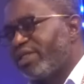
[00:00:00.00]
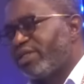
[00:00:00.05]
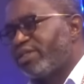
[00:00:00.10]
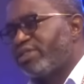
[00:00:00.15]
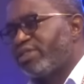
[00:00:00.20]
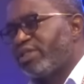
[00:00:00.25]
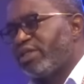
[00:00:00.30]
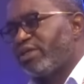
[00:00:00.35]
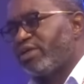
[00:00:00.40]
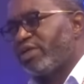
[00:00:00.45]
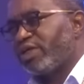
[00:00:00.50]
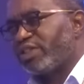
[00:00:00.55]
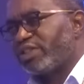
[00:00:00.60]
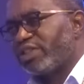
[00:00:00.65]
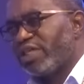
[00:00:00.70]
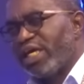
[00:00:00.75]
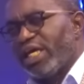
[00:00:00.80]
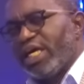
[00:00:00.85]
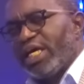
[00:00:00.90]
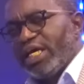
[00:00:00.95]
serious,
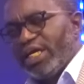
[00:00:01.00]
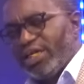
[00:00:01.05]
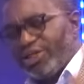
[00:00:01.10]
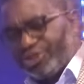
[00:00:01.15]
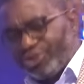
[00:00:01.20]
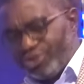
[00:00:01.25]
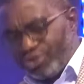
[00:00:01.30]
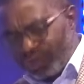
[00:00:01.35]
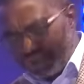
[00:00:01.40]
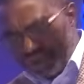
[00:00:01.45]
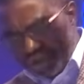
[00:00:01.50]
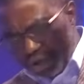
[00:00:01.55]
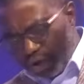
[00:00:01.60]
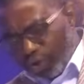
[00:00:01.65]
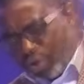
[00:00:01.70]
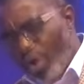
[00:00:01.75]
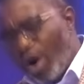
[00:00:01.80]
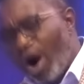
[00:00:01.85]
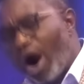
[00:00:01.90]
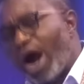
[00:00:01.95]
is to
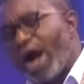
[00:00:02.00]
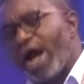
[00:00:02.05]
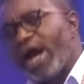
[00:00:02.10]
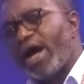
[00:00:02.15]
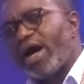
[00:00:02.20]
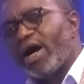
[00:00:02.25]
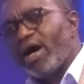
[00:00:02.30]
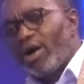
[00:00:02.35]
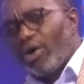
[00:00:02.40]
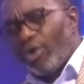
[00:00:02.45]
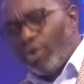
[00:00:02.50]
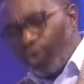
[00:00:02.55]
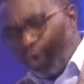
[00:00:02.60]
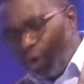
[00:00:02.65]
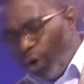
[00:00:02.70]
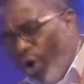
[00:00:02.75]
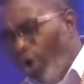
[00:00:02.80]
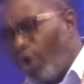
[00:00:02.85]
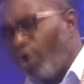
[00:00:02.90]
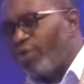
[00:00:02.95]
require
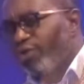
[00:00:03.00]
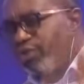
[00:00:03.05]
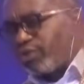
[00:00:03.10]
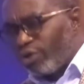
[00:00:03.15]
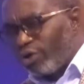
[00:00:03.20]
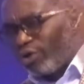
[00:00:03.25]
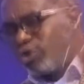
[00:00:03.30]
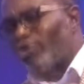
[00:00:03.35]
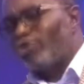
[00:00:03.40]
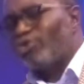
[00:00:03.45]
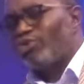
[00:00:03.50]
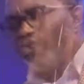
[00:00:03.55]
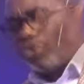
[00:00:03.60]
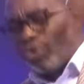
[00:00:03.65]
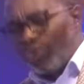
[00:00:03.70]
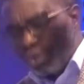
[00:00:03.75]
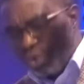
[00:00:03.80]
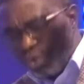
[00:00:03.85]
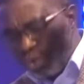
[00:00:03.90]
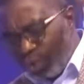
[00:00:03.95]
all those
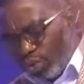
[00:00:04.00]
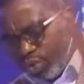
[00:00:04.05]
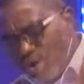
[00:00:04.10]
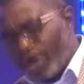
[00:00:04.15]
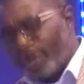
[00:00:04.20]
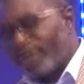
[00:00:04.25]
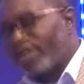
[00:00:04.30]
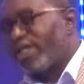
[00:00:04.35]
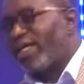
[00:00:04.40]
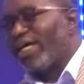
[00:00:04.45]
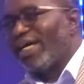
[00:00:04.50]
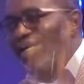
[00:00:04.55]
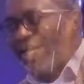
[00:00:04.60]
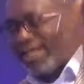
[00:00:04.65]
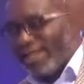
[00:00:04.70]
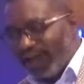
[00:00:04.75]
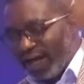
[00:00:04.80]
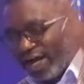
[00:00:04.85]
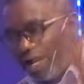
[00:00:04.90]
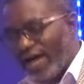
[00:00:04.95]
who work
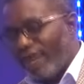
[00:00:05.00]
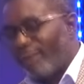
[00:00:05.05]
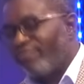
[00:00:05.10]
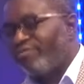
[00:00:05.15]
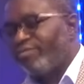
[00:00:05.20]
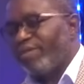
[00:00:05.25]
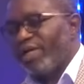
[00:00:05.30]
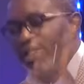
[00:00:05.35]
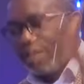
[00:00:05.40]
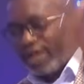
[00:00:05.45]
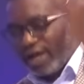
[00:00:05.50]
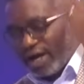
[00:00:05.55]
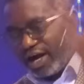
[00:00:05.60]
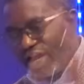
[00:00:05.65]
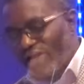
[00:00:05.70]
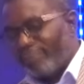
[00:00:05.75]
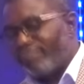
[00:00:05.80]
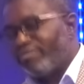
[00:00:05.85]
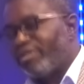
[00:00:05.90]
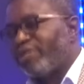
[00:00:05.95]
in government,
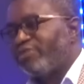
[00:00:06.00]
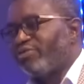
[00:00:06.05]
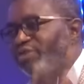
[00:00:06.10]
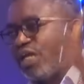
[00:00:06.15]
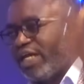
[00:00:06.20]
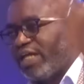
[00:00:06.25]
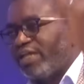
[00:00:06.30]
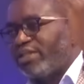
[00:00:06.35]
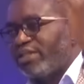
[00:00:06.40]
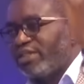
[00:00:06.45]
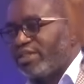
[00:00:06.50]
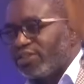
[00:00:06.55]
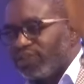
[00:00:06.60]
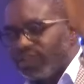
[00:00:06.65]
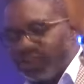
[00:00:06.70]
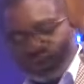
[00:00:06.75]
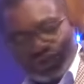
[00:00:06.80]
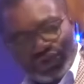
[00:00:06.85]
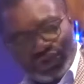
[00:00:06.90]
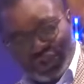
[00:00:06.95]
government-related
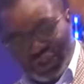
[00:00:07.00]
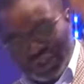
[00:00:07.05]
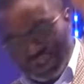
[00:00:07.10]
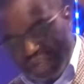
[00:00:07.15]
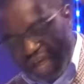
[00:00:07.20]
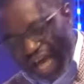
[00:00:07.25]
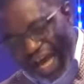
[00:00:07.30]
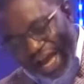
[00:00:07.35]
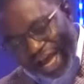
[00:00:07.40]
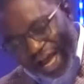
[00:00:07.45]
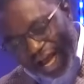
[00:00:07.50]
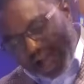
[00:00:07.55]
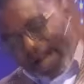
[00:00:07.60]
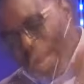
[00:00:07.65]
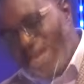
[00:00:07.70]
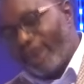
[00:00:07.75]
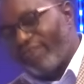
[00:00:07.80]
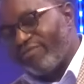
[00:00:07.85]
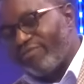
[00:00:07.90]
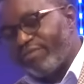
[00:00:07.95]
institutions,
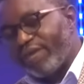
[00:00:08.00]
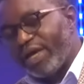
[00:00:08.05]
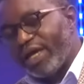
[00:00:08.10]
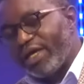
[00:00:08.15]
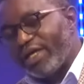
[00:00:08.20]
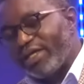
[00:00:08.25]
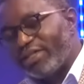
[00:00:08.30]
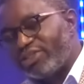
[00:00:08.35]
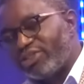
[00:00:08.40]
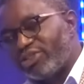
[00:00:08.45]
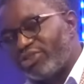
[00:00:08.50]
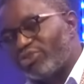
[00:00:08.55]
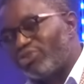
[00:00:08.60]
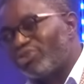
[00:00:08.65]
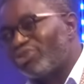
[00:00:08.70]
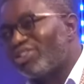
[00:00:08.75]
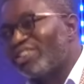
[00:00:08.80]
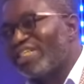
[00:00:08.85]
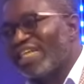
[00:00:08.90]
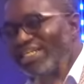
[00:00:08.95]
government
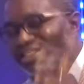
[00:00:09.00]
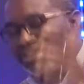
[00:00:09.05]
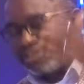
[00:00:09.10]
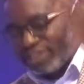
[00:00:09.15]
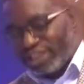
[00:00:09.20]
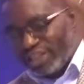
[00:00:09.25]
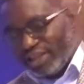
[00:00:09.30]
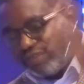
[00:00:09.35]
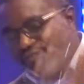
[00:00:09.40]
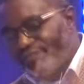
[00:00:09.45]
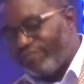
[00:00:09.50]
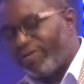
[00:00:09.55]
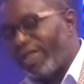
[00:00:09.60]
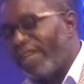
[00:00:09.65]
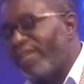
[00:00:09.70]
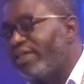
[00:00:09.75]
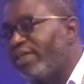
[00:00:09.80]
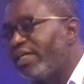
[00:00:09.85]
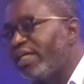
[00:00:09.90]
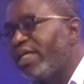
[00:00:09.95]
institutions that receive
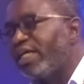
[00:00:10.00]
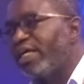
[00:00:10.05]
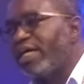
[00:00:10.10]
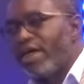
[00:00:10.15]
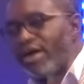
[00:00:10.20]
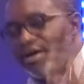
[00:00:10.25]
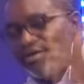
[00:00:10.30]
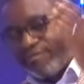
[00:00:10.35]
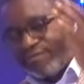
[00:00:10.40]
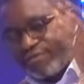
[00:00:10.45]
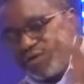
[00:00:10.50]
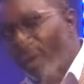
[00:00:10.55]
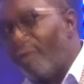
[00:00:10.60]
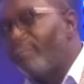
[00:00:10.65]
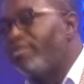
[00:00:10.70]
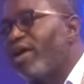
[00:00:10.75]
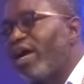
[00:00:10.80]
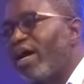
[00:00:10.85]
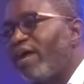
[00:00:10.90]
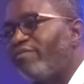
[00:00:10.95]
funding
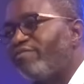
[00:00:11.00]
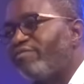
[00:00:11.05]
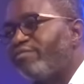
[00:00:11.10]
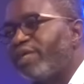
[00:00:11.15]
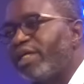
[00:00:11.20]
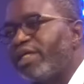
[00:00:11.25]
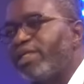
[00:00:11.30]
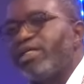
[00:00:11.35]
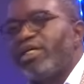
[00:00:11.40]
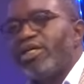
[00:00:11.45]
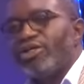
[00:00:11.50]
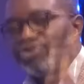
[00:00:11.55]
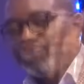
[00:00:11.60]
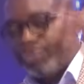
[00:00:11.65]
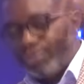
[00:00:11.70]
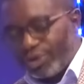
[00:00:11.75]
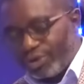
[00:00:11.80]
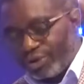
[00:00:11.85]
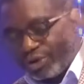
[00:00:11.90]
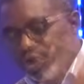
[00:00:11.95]
from government to
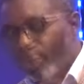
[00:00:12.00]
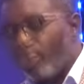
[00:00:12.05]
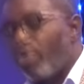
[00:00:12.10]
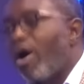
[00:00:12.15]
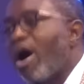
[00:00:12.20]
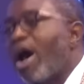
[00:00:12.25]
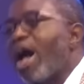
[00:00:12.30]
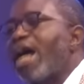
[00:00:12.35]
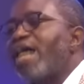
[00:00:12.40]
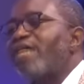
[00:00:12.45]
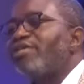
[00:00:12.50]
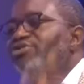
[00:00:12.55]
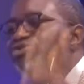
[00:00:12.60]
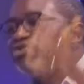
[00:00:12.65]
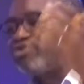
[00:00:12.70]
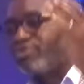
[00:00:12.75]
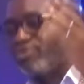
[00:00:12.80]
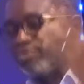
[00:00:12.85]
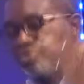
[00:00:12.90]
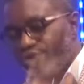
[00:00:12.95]
be required to,
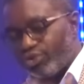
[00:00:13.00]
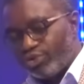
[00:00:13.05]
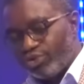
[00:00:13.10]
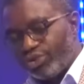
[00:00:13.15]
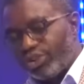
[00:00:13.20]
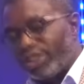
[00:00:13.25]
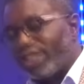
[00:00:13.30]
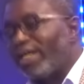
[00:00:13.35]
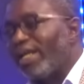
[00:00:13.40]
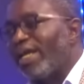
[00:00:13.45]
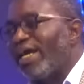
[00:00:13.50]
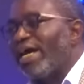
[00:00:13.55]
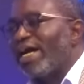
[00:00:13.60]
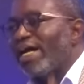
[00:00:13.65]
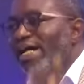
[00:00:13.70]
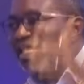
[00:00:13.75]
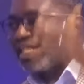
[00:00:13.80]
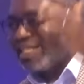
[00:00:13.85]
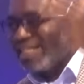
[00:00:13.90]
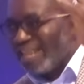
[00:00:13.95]
to declare
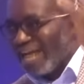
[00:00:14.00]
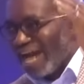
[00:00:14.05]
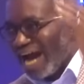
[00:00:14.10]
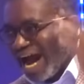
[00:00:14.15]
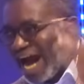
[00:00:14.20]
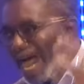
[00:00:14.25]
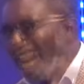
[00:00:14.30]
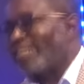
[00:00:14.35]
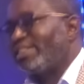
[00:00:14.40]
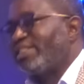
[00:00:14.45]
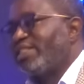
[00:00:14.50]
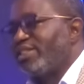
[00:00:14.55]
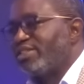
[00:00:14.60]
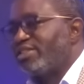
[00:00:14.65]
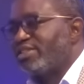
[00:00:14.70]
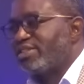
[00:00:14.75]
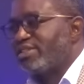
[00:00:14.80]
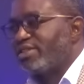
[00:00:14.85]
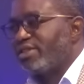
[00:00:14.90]
their assets.